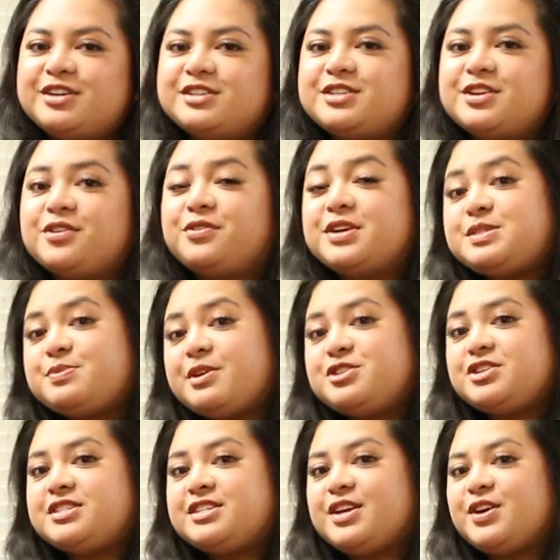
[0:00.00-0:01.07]
Bars. Chris
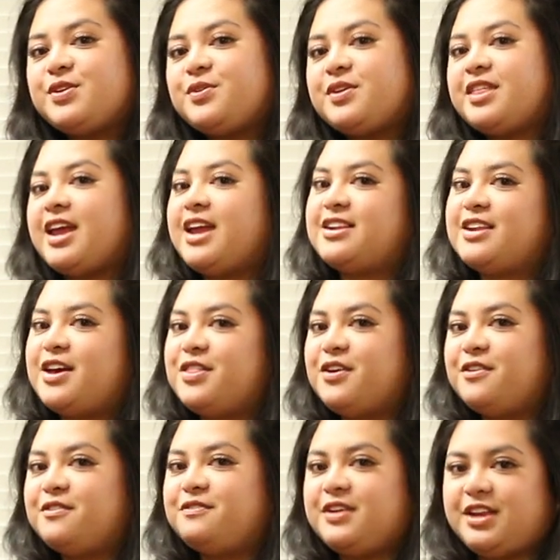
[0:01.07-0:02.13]
Budgets here with
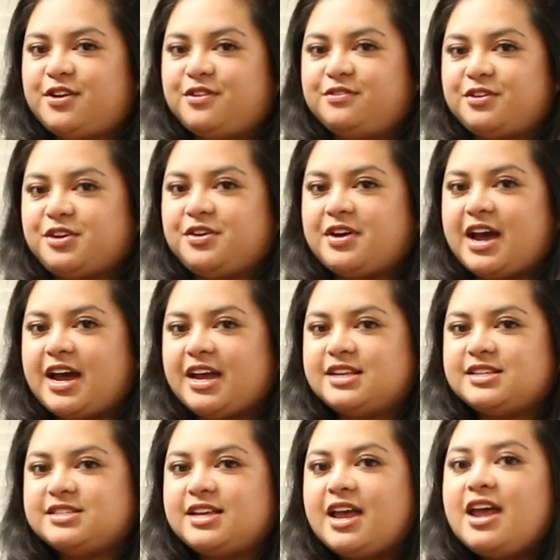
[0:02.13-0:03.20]
another video for you
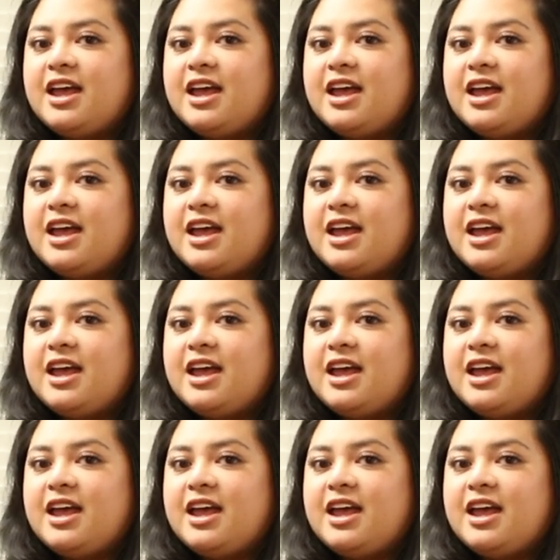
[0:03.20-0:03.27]
guys.